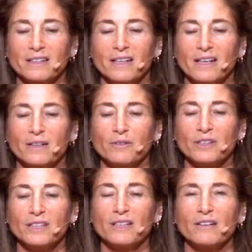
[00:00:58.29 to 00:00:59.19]
that I
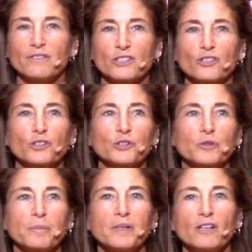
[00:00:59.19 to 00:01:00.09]
really love. It's called
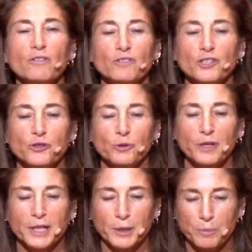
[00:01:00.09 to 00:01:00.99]
"Tripping Over
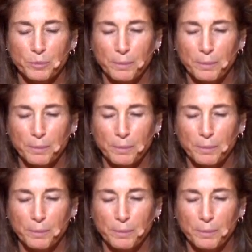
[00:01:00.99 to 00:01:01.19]
Joy."